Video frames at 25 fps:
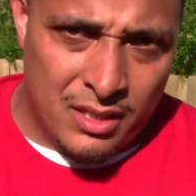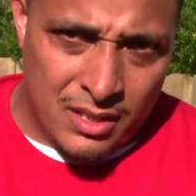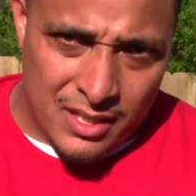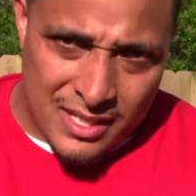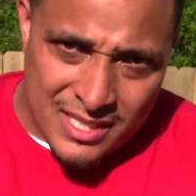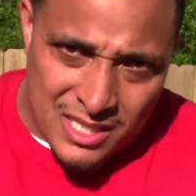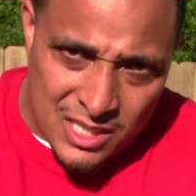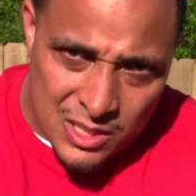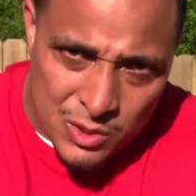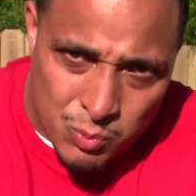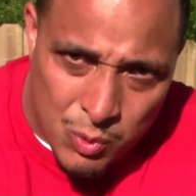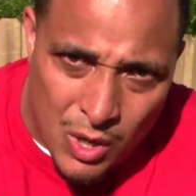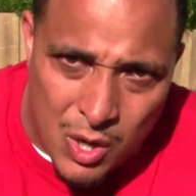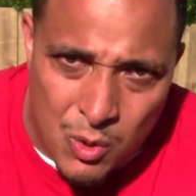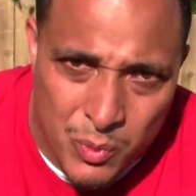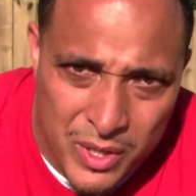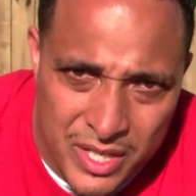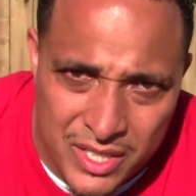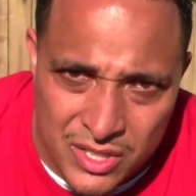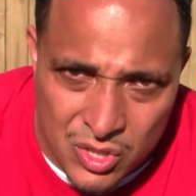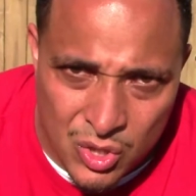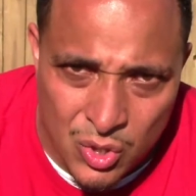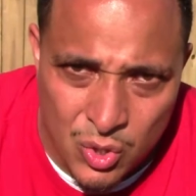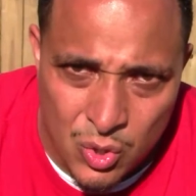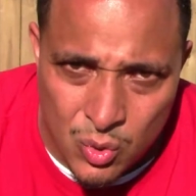This is what we
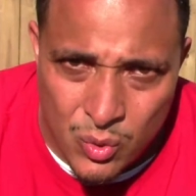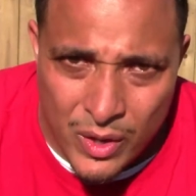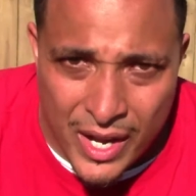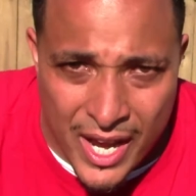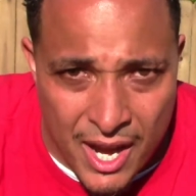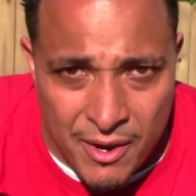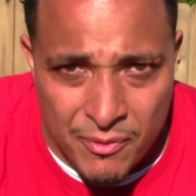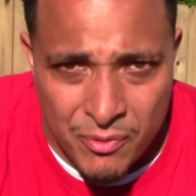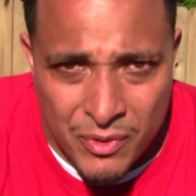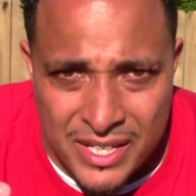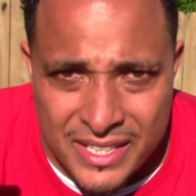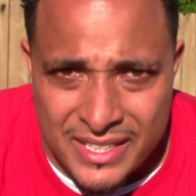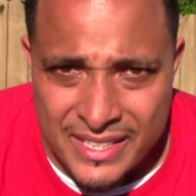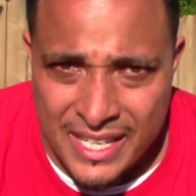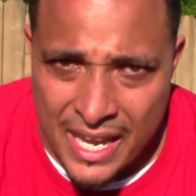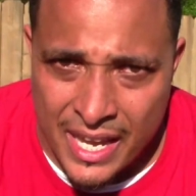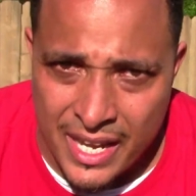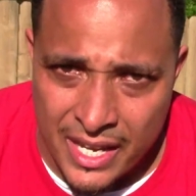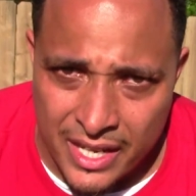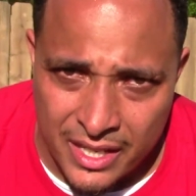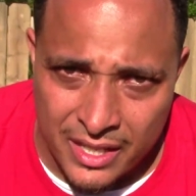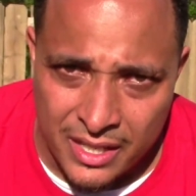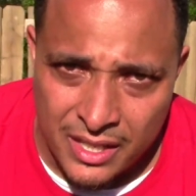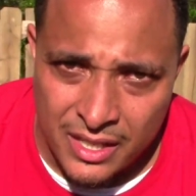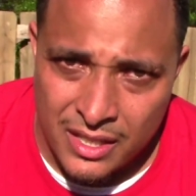do every
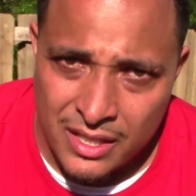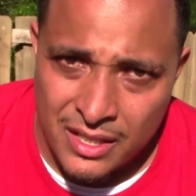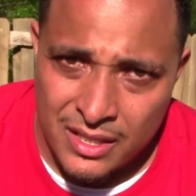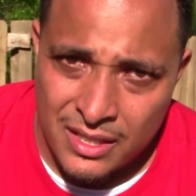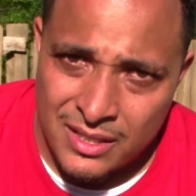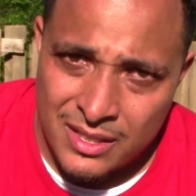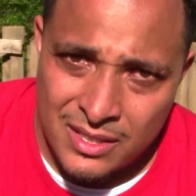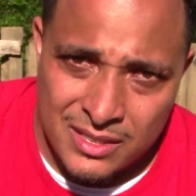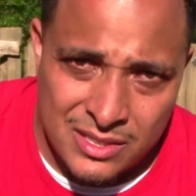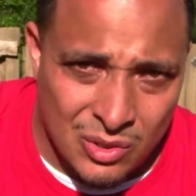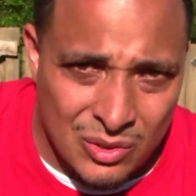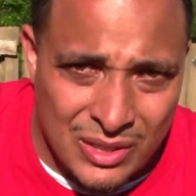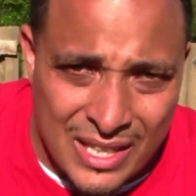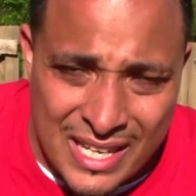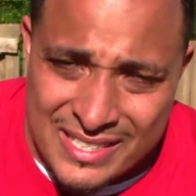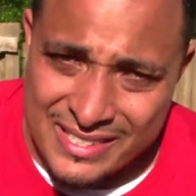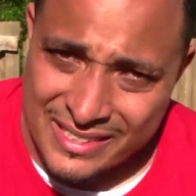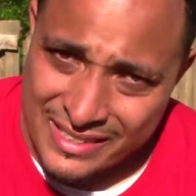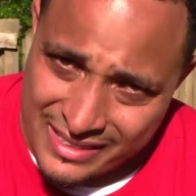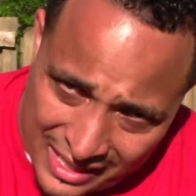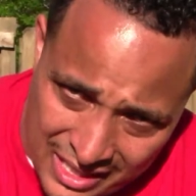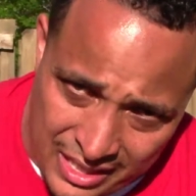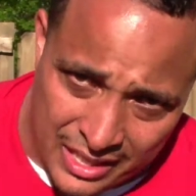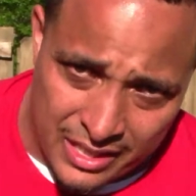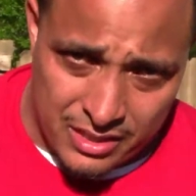day. So let's
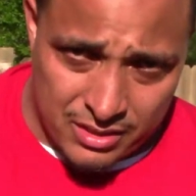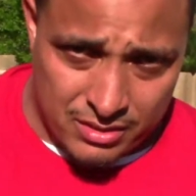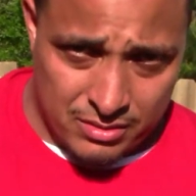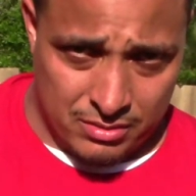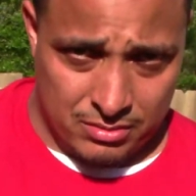get it.